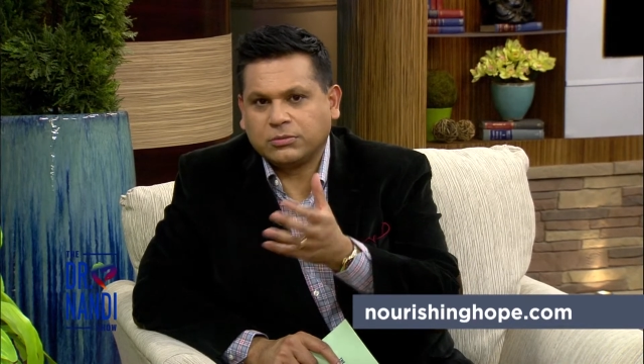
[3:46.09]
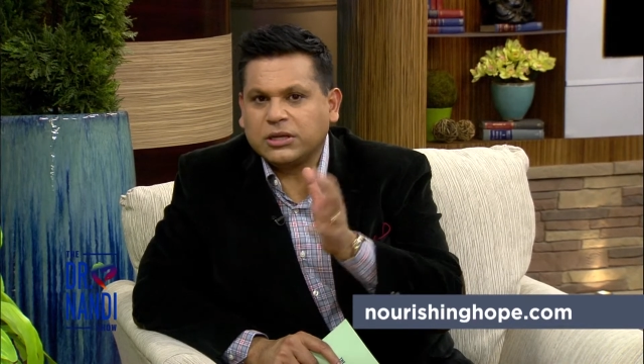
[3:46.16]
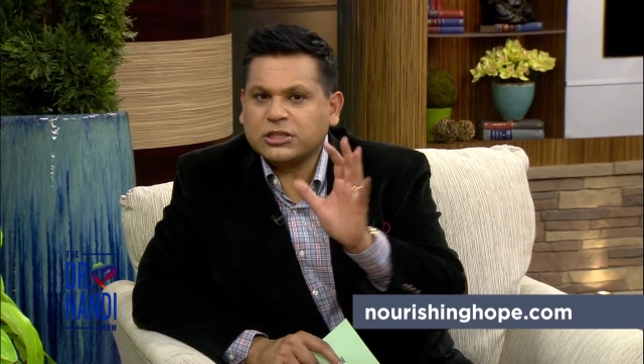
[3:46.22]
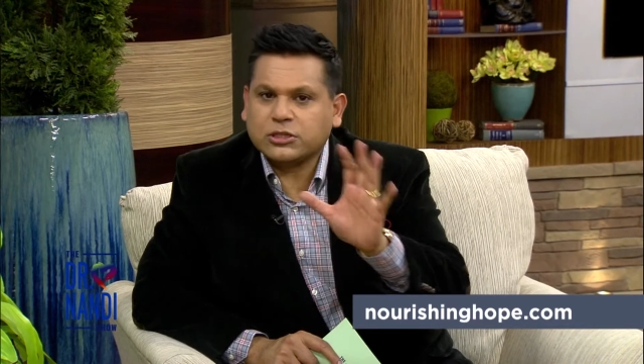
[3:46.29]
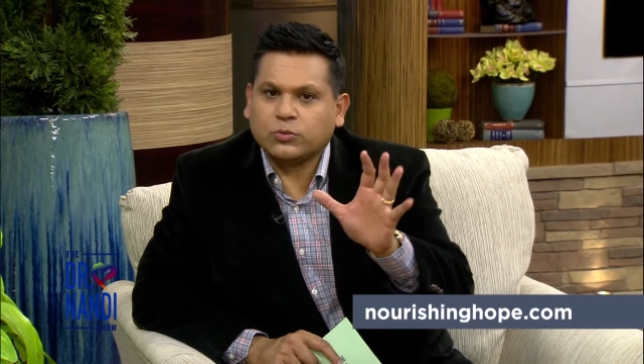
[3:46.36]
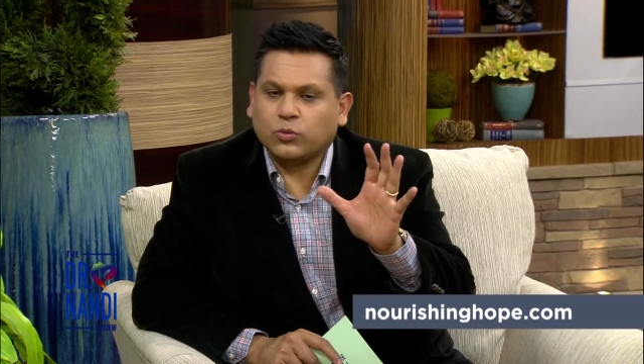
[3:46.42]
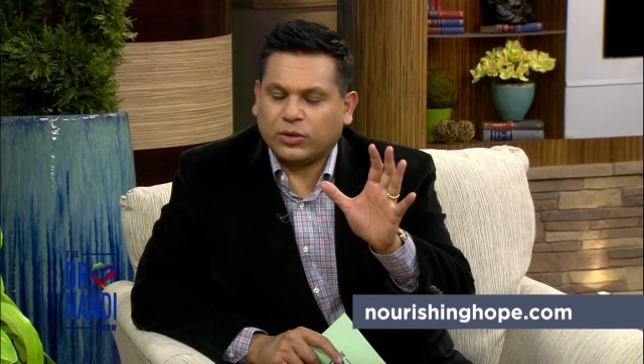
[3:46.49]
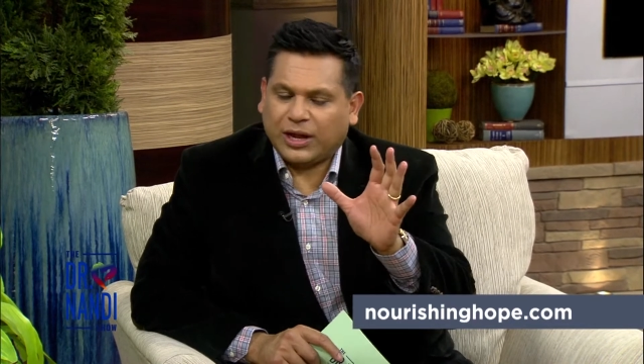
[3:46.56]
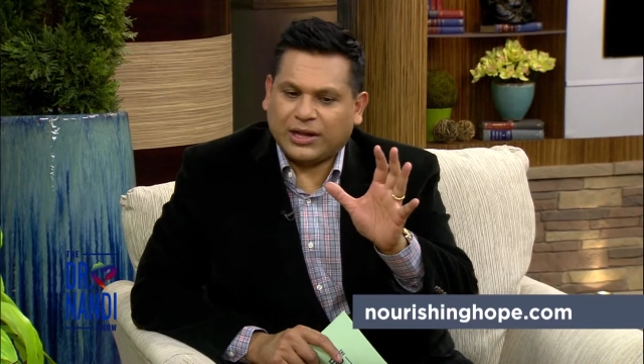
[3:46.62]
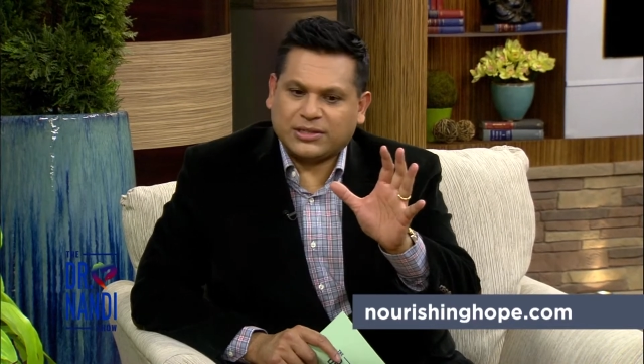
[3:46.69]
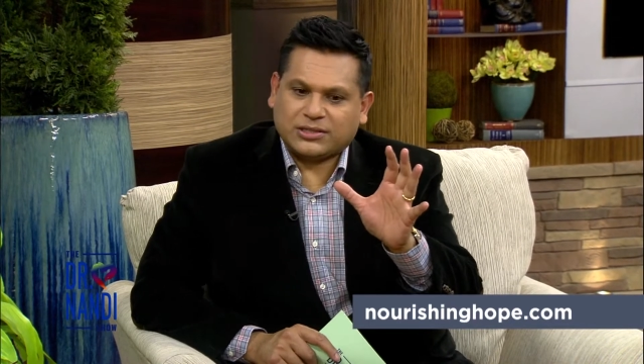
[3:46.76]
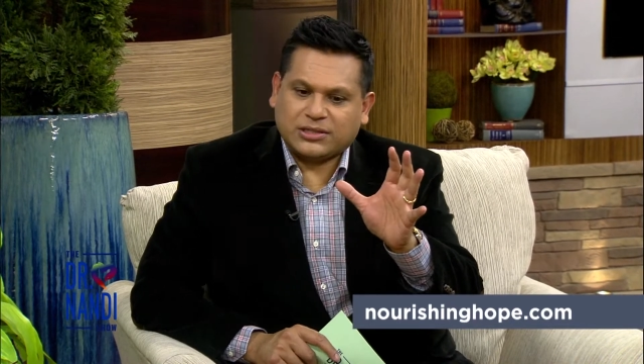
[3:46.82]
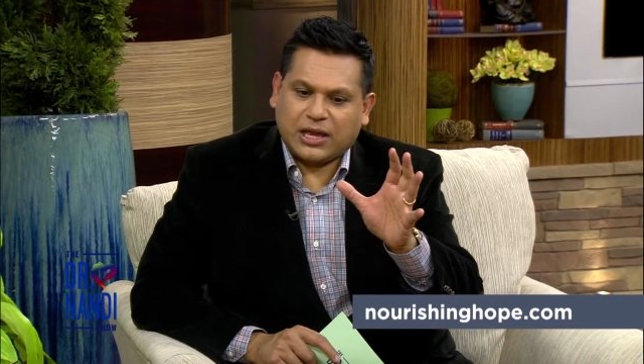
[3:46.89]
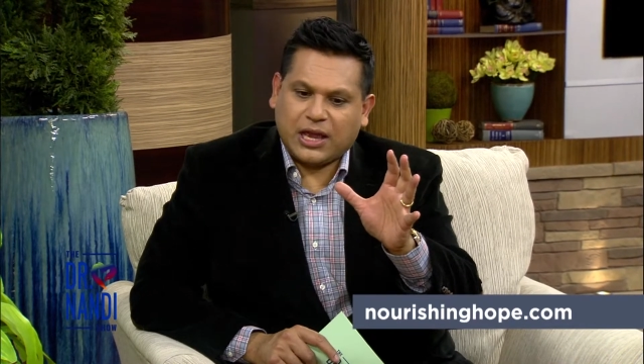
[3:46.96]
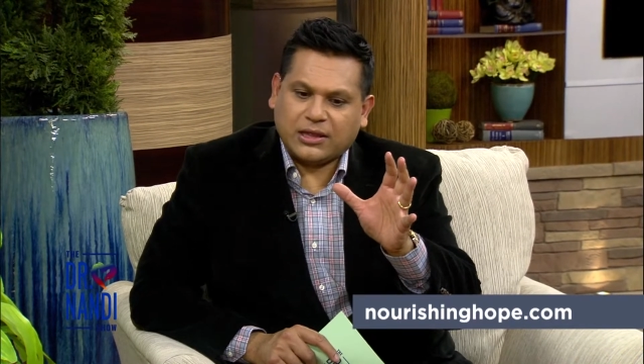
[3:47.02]
Listen, we're not
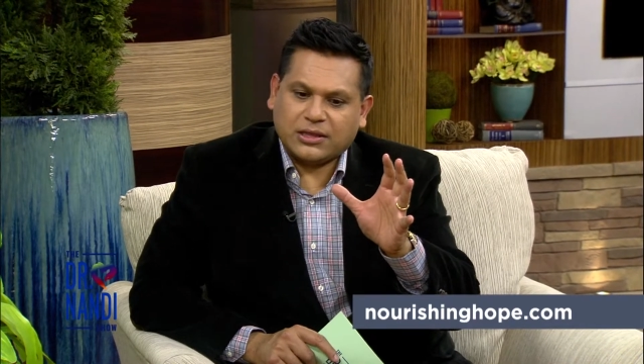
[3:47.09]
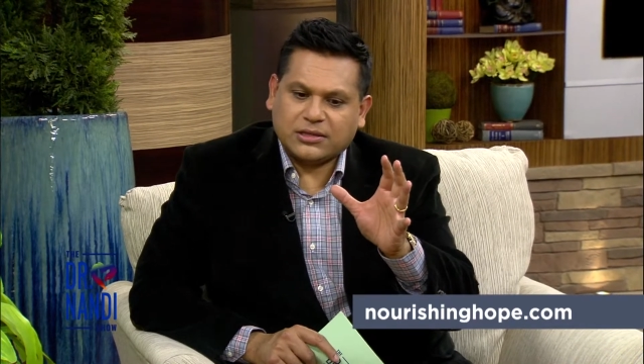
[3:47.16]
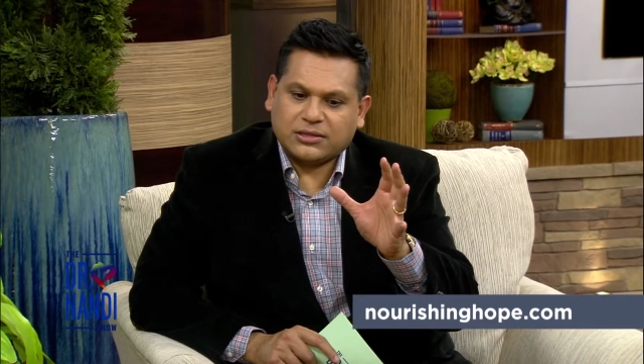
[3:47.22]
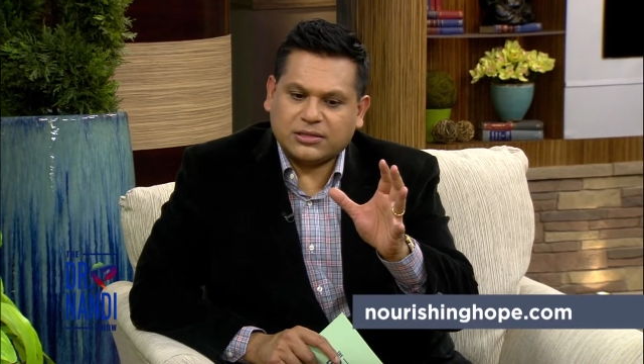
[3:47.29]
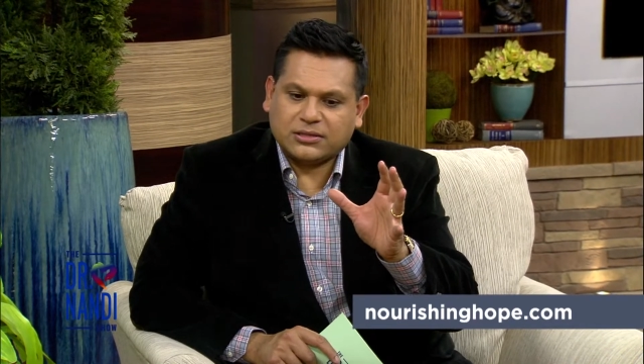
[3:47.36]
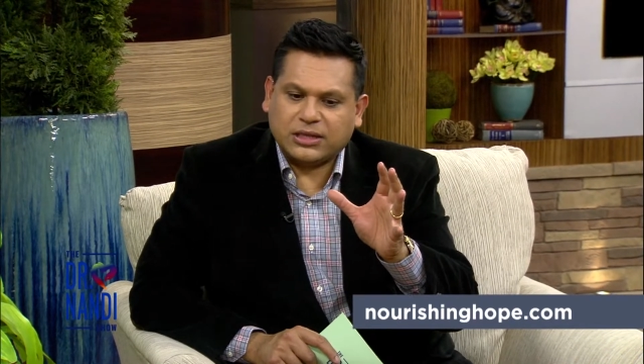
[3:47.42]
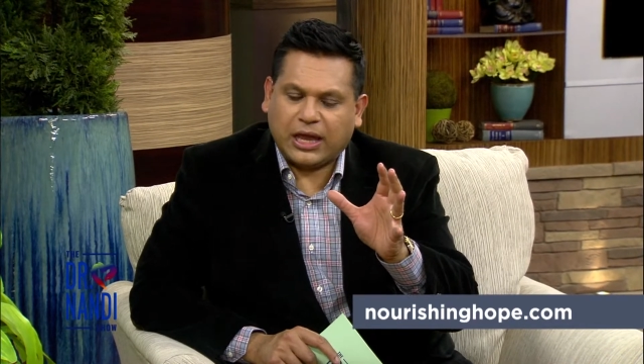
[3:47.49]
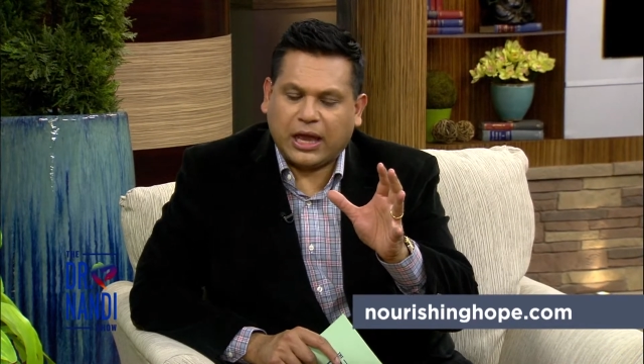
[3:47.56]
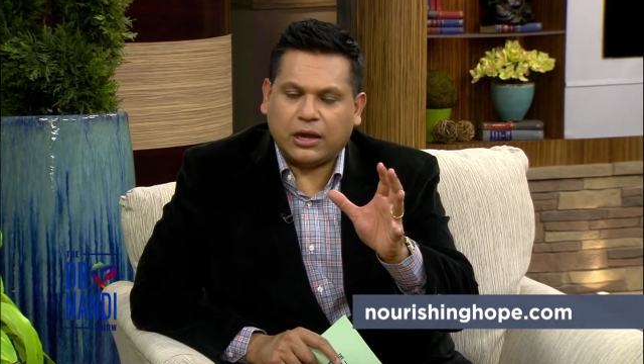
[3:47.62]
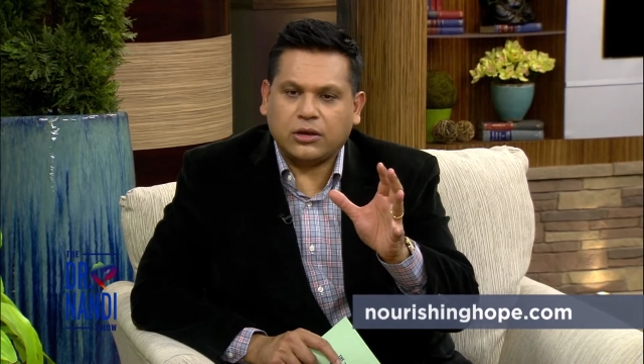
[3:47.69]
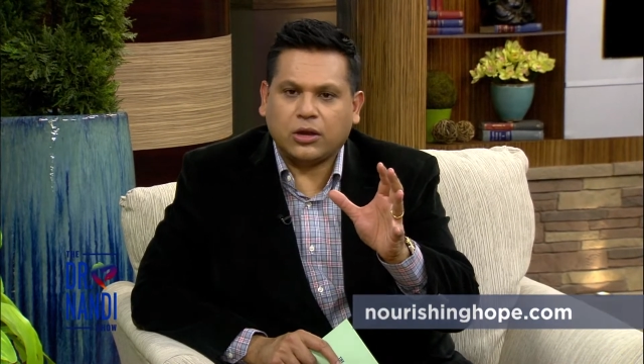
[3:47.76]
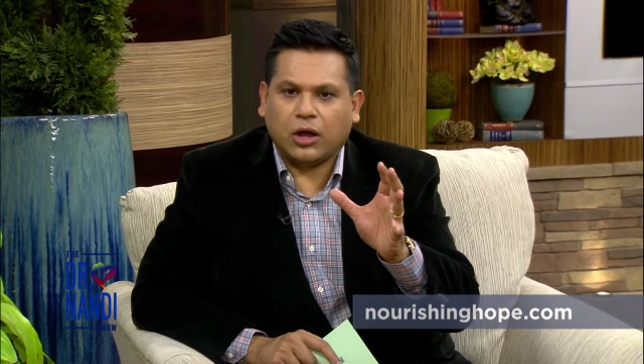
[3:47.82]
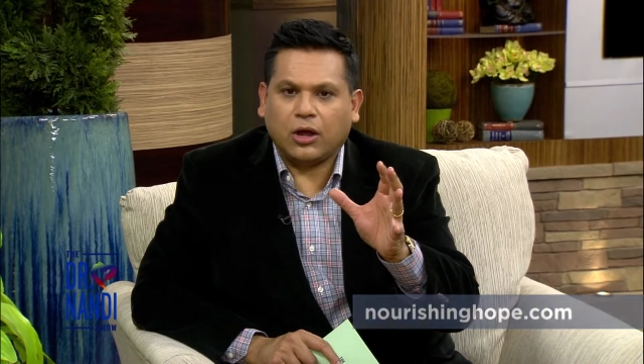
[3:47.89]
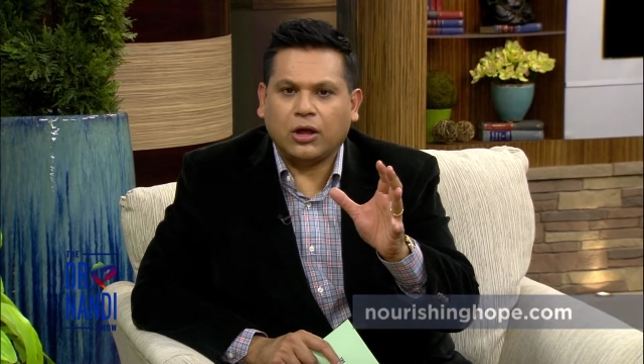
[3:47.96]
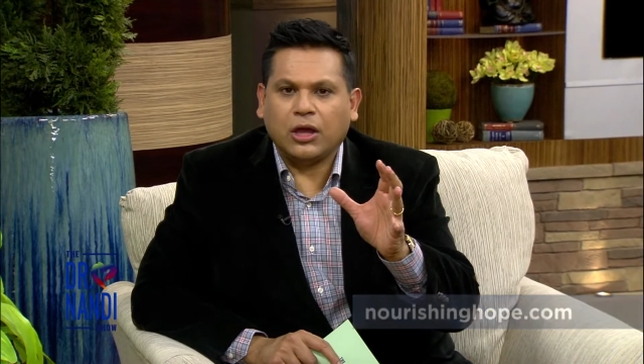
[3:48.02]
saying this is the end
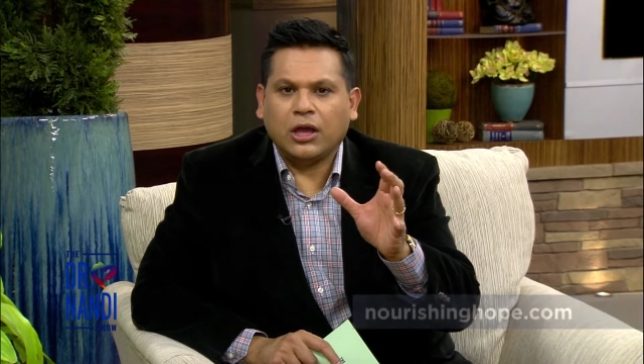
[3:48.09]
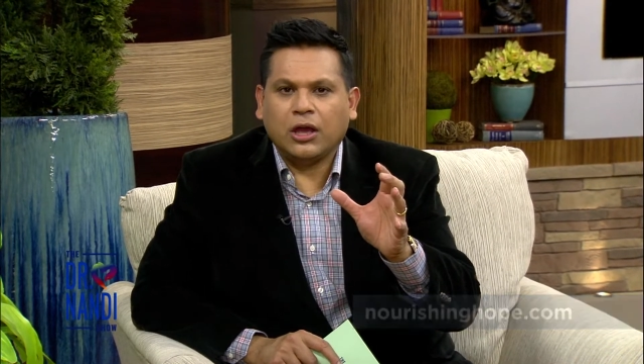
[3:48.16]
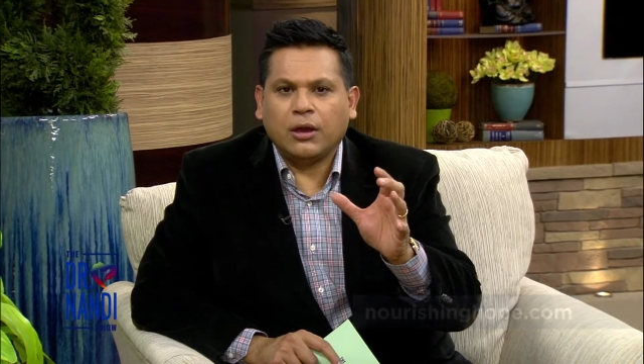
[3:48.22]
all,